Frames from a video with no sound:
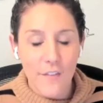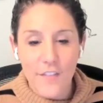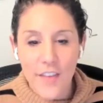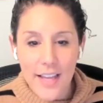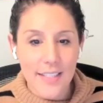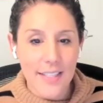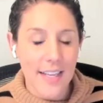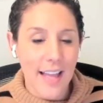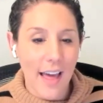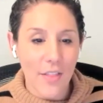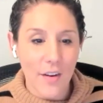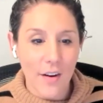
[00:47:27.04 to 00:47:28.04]
fit
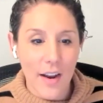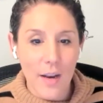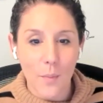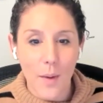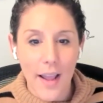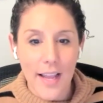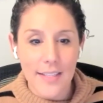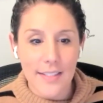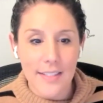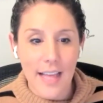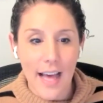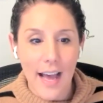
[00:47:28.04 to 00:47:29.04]
together in
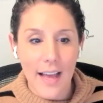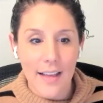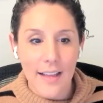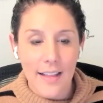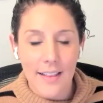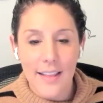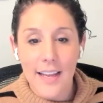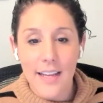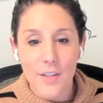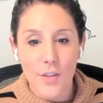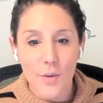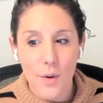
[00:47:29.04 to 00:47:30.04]
ways that
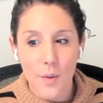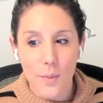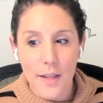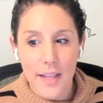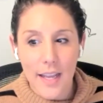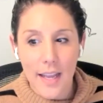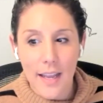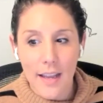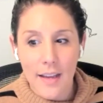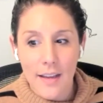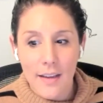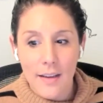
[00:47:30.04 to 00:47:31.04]
lead to a
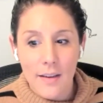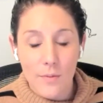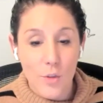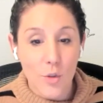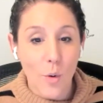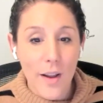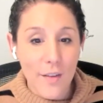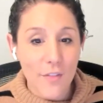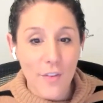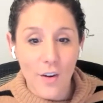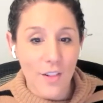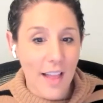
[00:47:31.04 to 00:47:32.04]
really
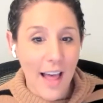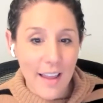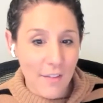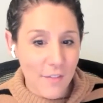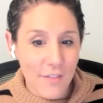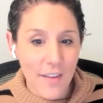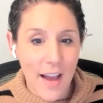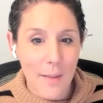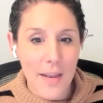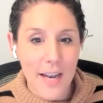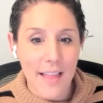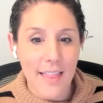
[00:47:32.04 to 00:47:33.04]
joyful life. I
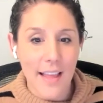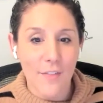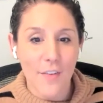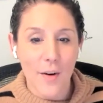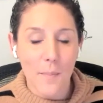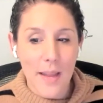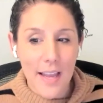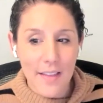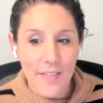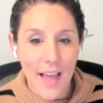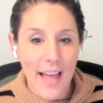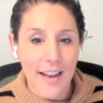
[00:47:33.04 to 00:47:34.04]
mean, I think for me at
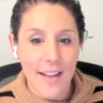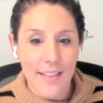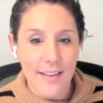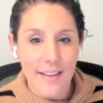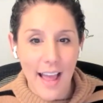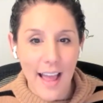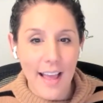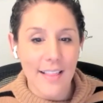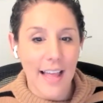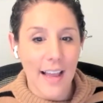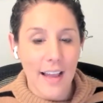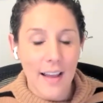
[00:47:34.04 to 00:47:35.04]
the end of the day,
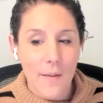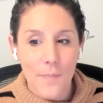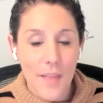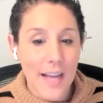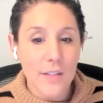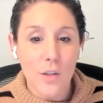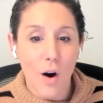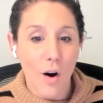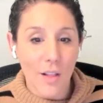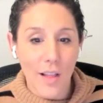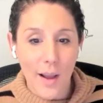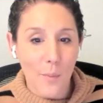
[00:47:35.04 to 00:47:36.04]
like that's
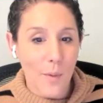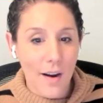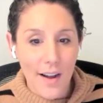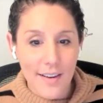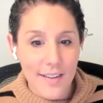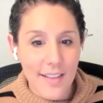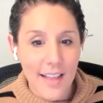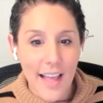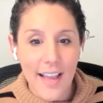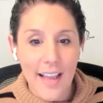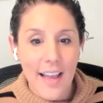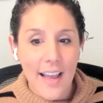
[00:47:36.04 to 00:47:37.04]
all I want.
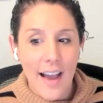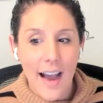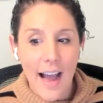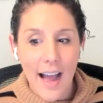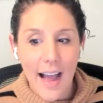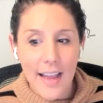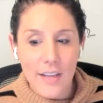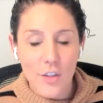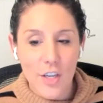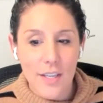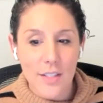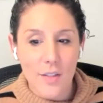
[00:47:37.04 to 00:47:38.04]
Like I
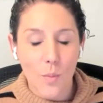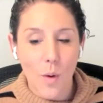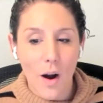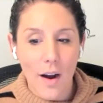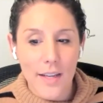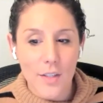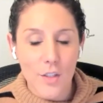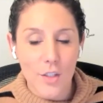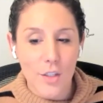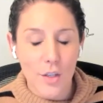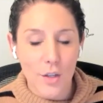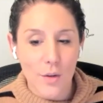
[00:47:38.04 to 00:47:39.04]
just want
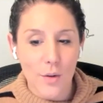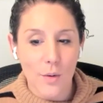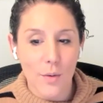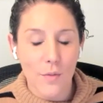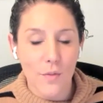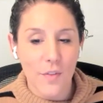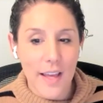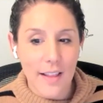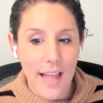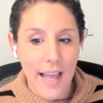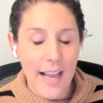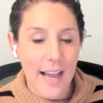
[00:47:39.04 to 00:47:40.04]
to feel
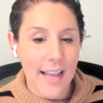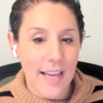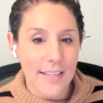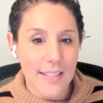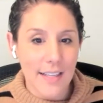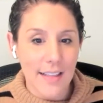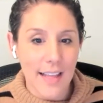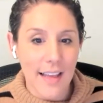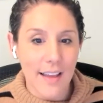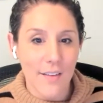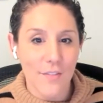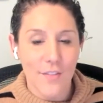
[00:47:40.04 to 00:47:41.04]
like I get to
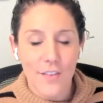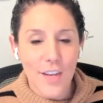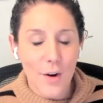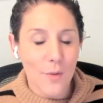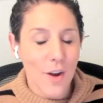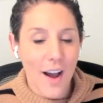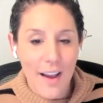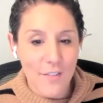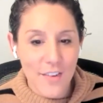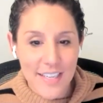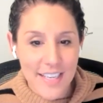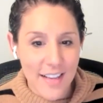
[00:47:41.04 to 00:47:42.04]
live, you know, not
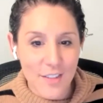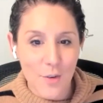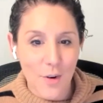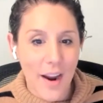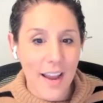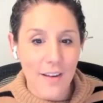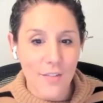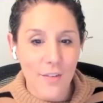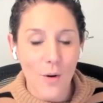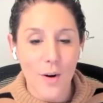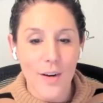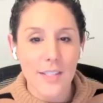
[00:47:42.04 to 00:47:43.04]
every day is great, of
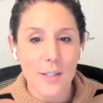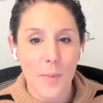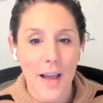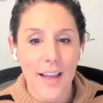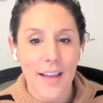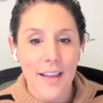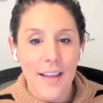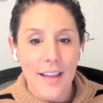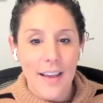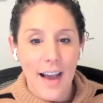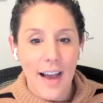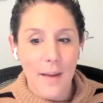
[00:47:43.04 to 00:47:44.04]
course, but
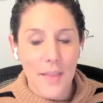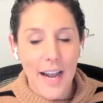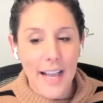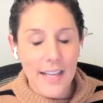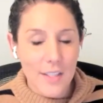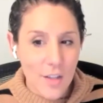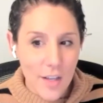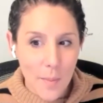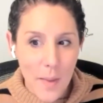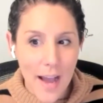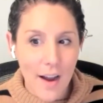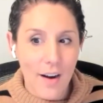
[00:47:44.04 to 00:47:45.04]
um, that I get to look
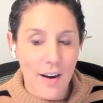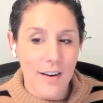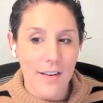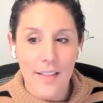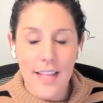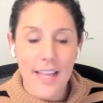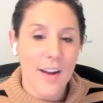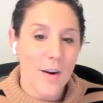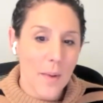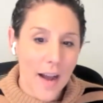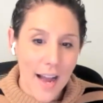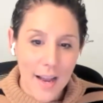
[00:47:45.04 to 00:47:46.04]
back on the year
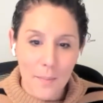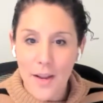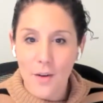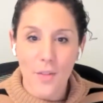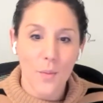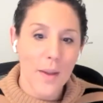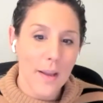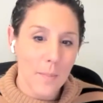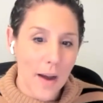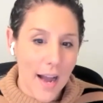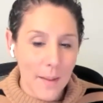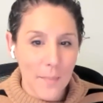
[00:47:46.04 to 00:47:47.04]
behind me or the week
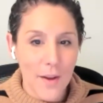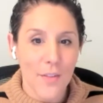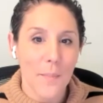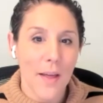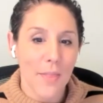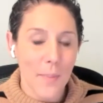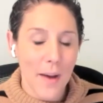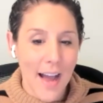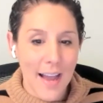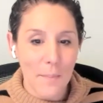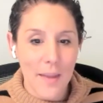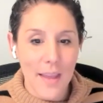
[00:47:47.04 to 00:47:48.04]
behind me or the month
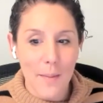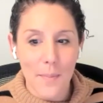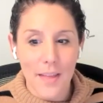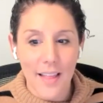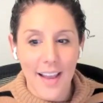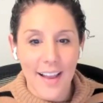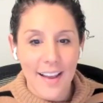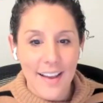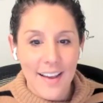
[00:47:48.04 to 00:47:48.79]
behind me and be like,